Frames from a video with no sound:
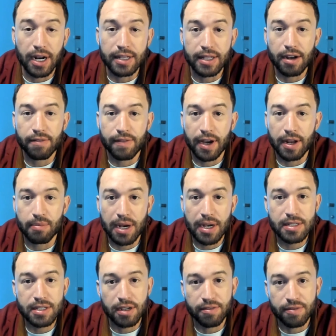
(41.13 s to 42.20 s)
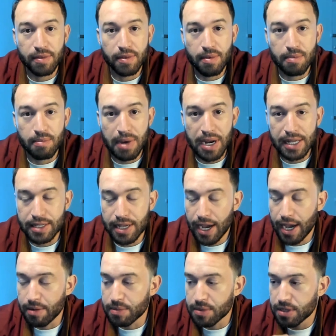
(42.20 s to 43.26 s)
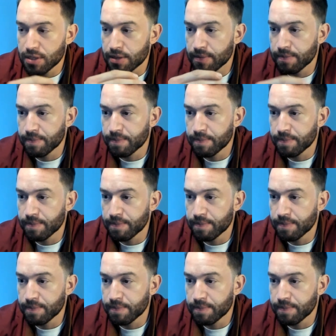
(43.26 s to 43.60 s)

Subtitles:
identified in myself many times.